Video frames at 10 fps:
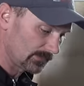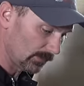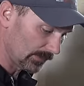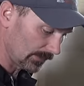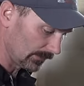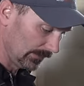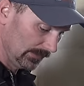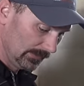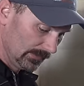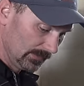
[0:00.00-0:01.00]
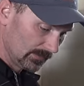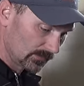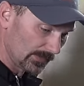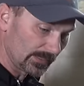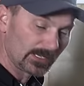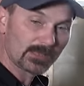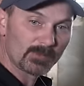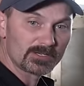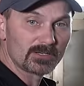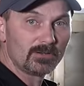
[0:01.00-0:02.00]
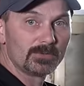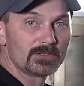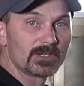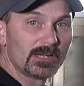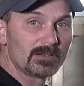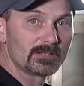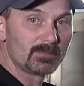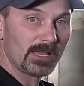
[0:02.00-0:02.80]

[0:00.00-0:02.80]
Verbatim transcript: that's about it. So I'm going to get myself inside of this